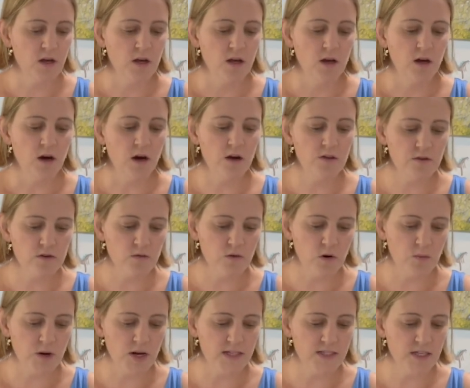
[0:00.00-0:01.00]
Other
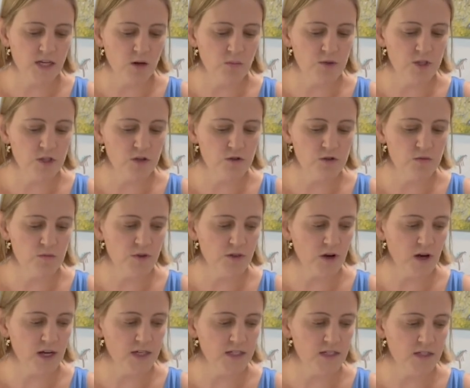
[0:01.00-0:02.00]
robots help children with
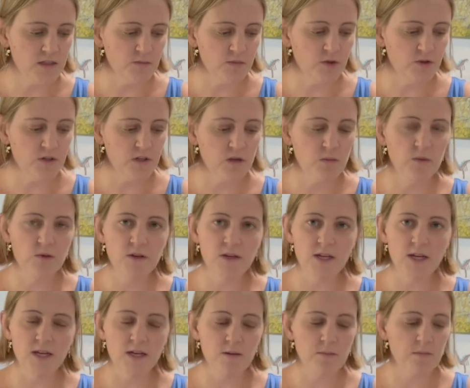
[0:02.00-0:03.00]
autism learn to
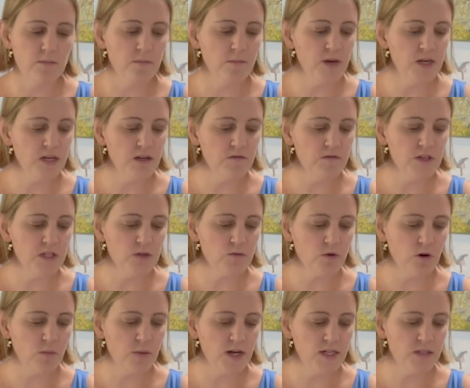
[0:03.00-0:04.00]
communicate. Many of these
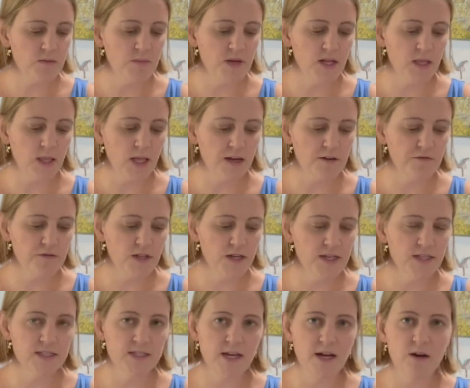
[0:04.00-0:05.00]
robots make lifelike
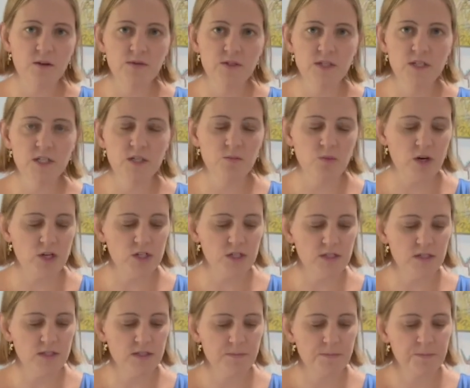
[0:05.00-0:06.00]
sounds and
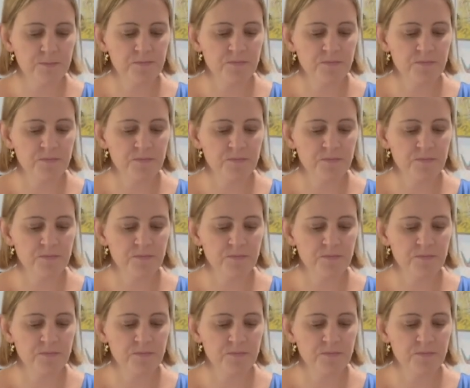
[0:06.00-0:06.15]
expressions.